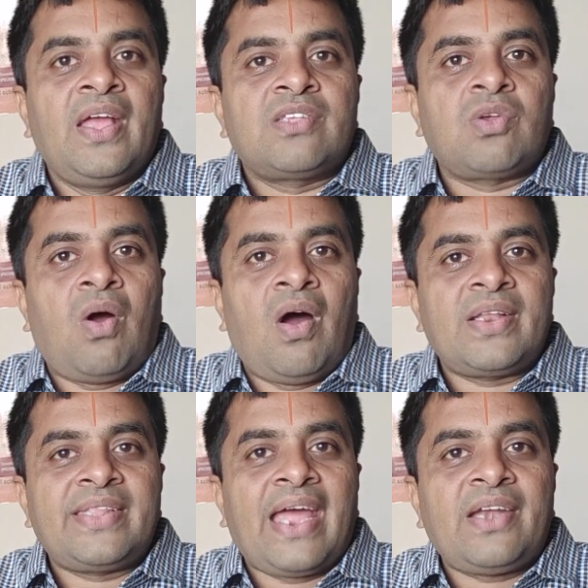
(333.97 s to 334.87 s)
So
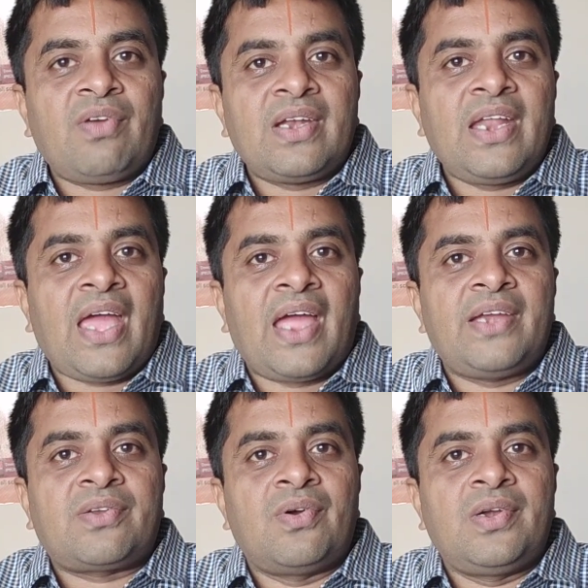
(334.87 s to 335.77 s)
on that only, I
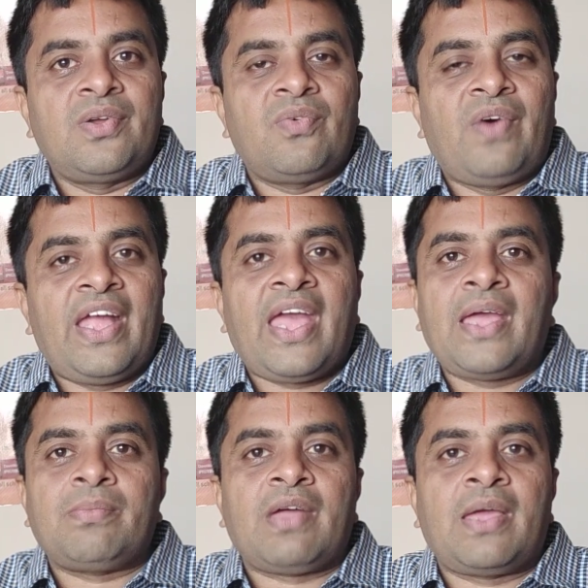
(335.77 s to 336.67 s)
told you
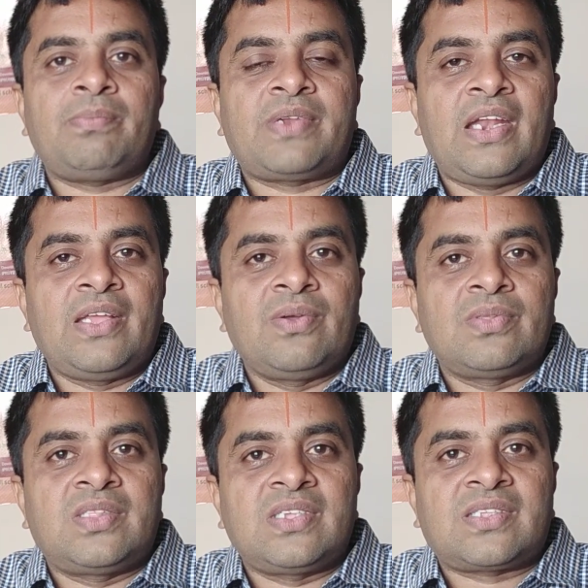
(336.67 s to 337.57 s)
why I am telling
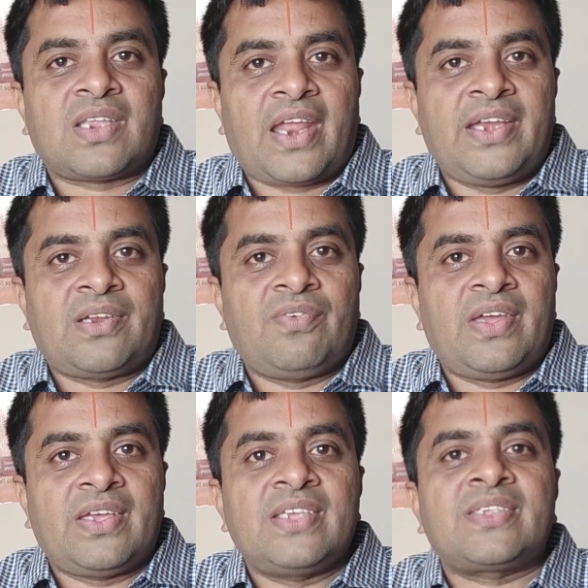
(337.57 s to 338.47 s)
you this right
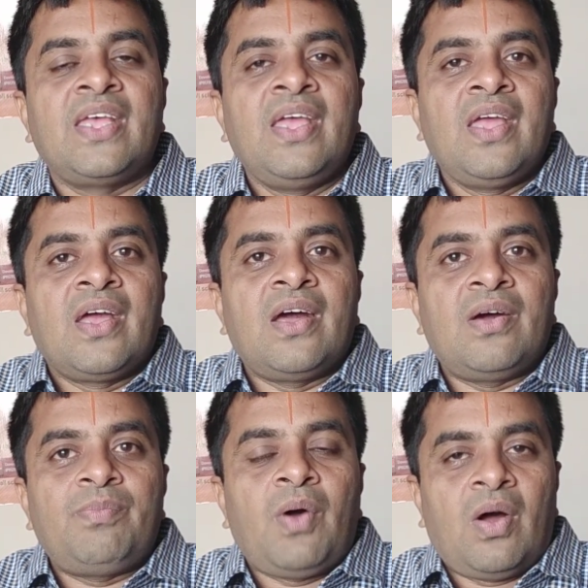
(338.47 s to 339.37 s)
away is
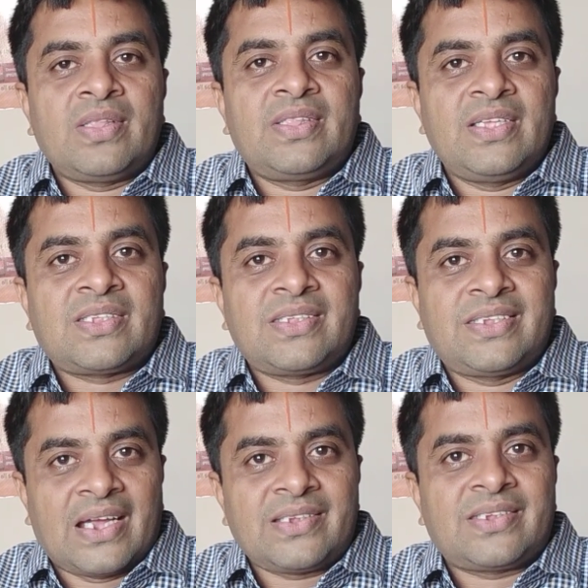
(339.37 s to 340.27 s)
on this
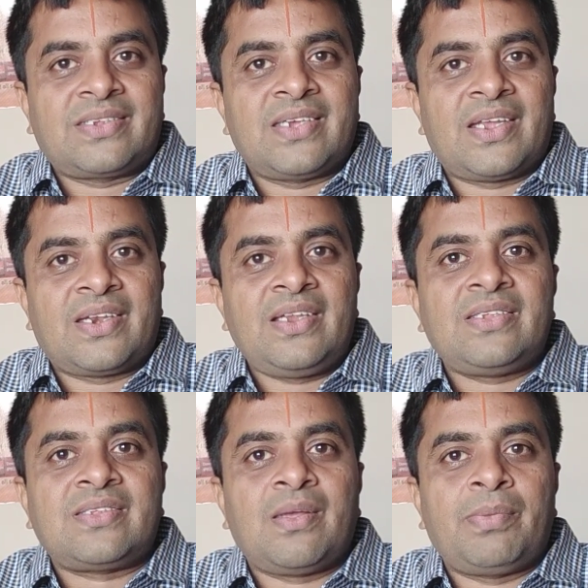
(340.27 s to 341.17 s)
juncture
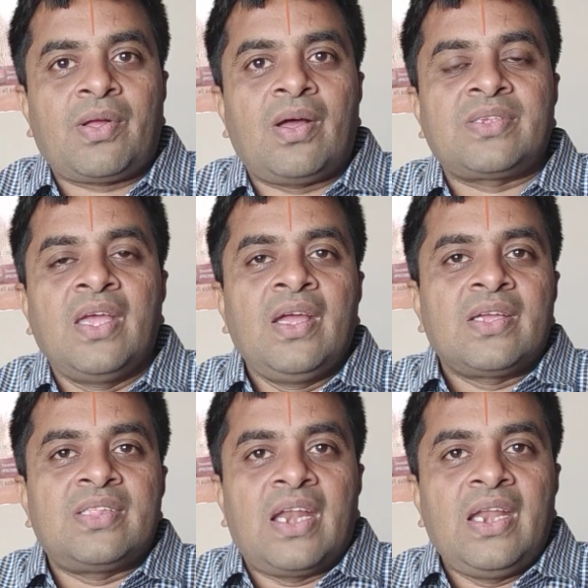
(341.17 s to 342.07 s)
is because
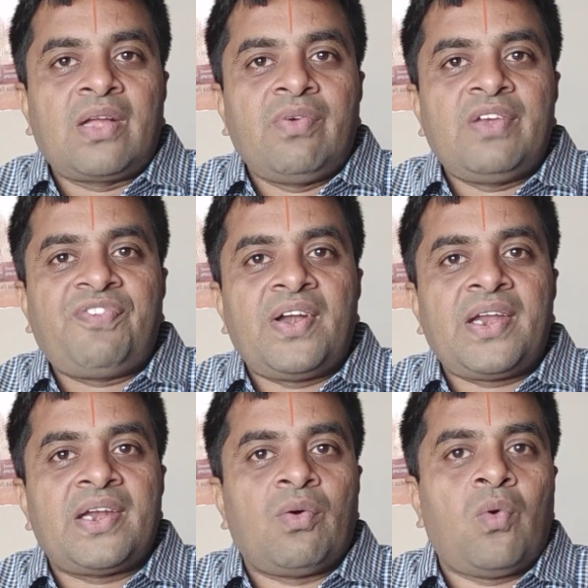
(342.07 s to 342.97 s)
the liquid fund
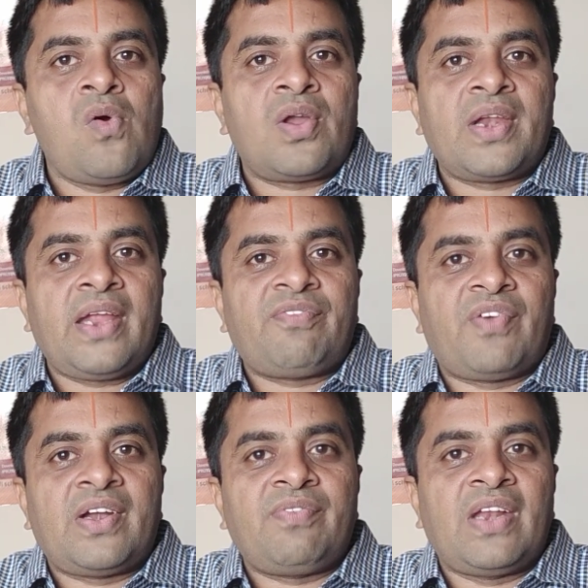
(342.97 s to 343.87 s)
and the overnight
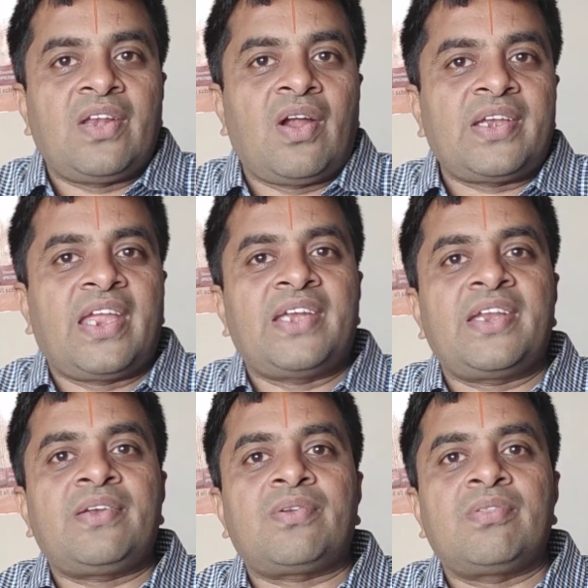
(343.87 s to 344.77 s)
fund will not get
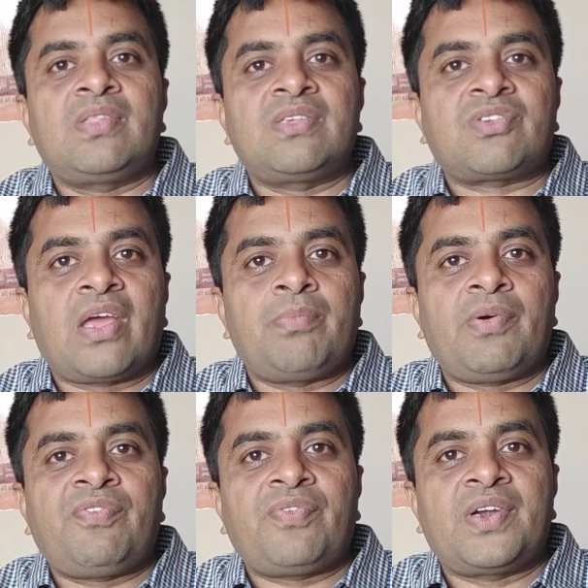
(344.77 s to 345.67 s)
into this type
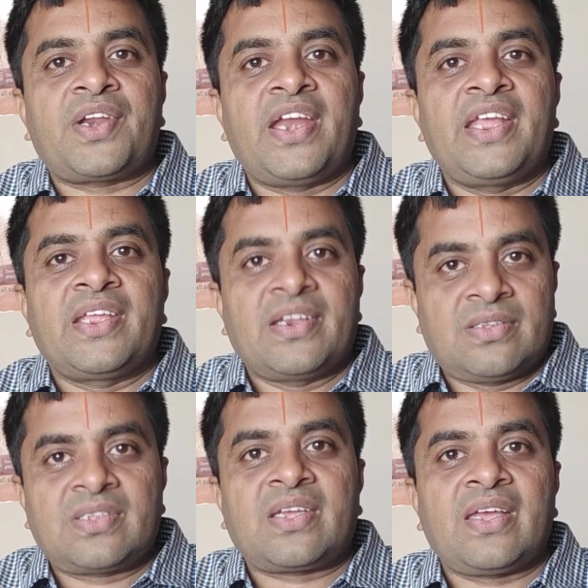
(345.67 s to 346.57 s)
of trading
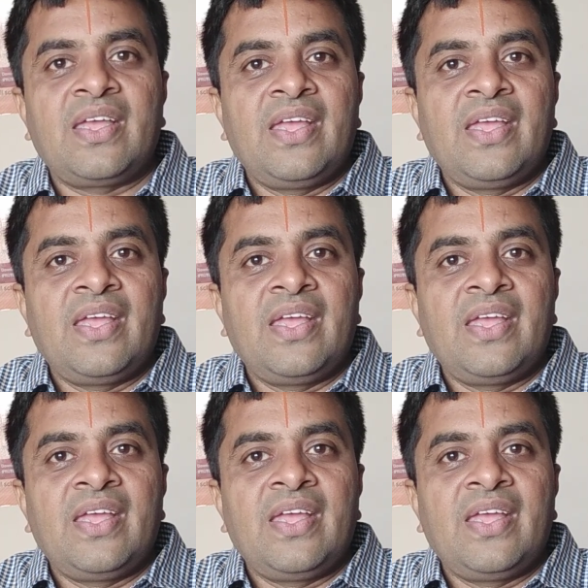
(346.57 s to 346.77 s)
risk.